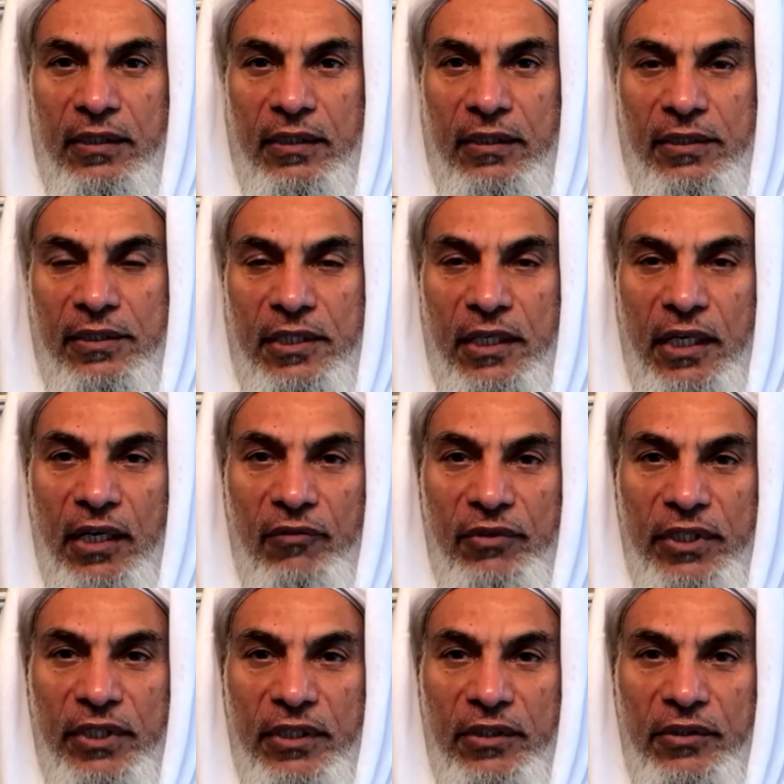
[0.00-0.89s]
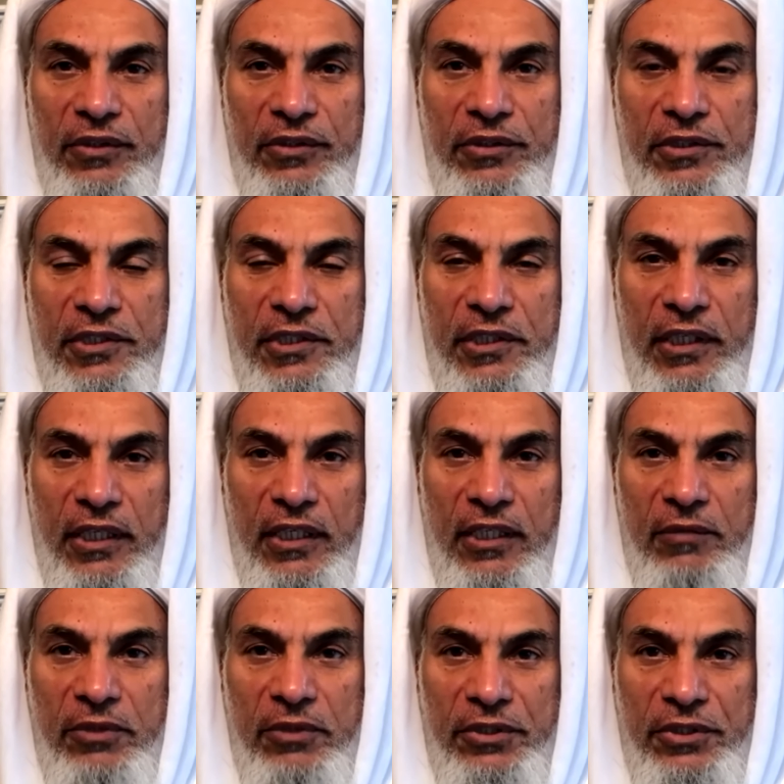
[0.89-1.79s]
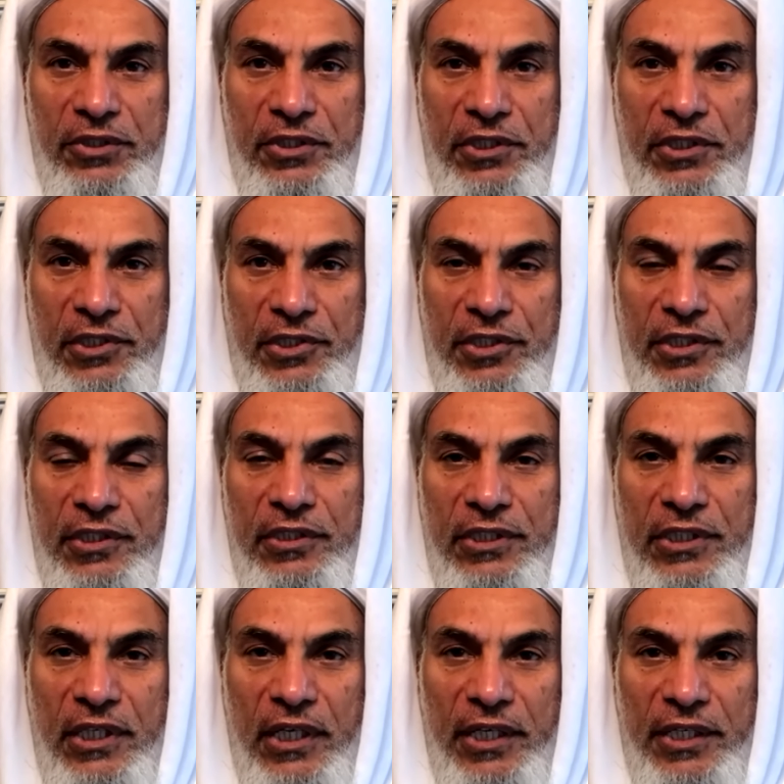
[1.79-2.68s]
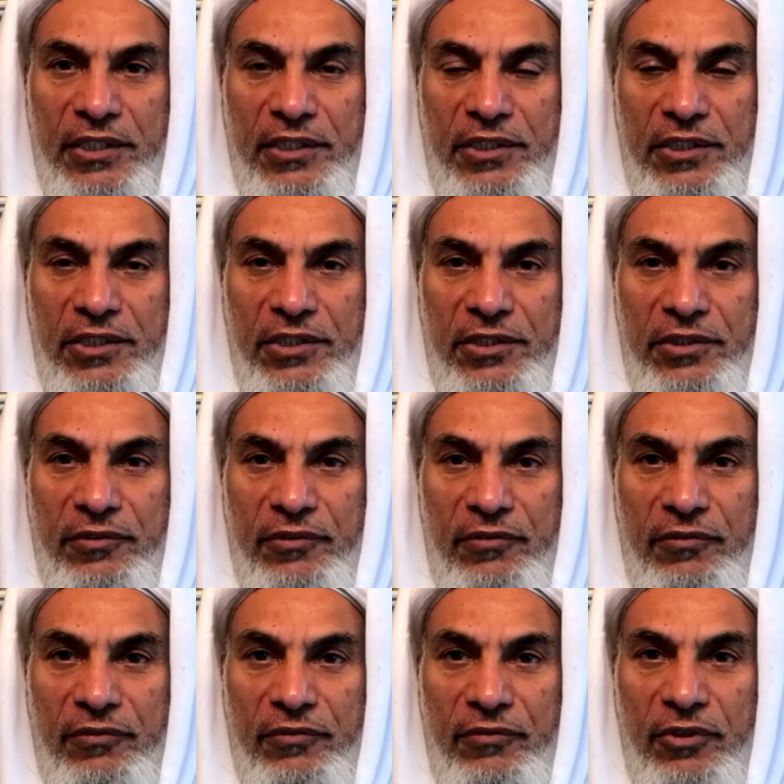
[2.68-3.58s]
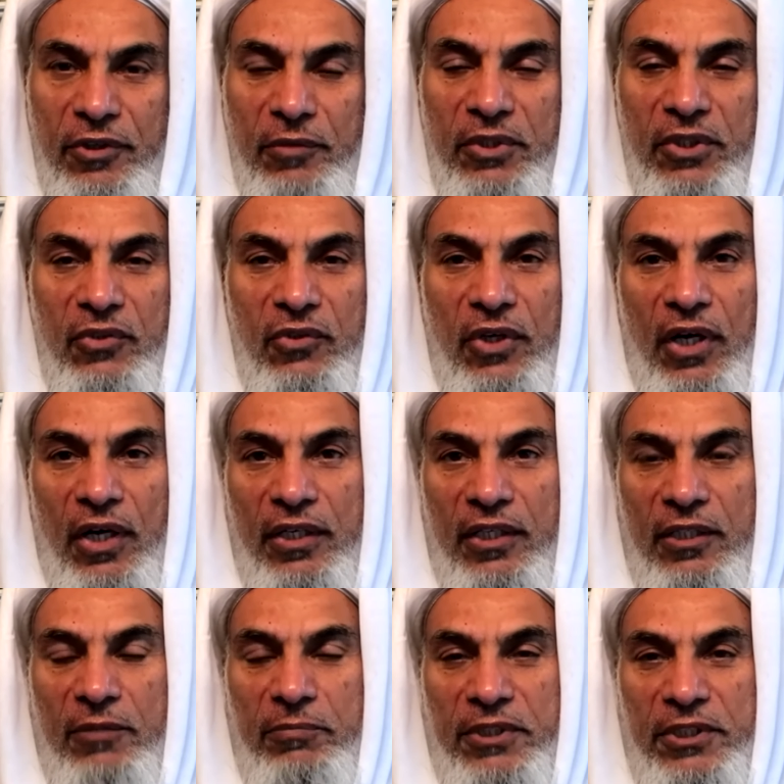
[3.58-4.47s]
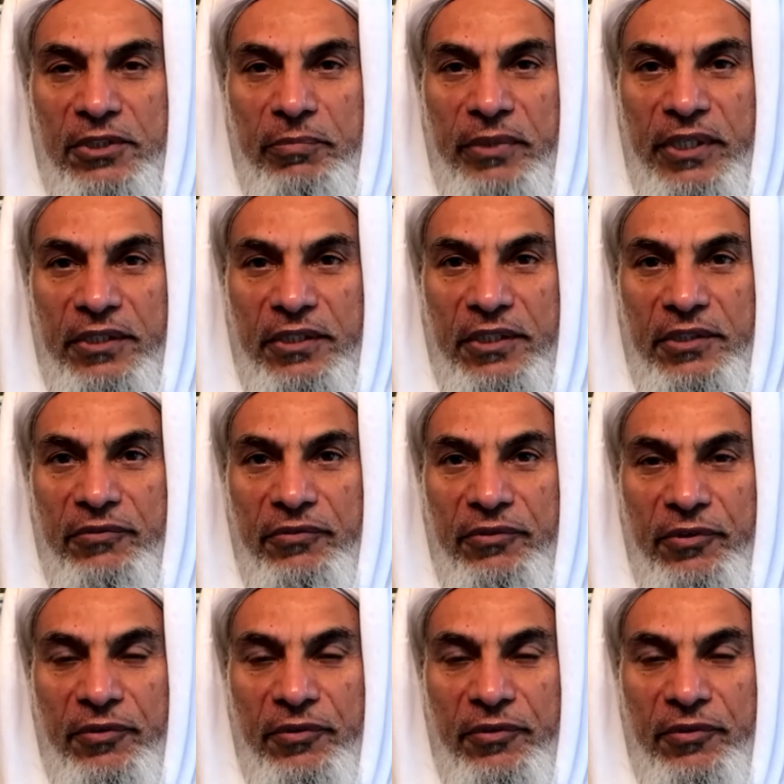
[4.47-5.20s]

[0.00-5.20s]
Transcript: Inshallah, we are going to talk about teaching science from a Qur'anic perspective.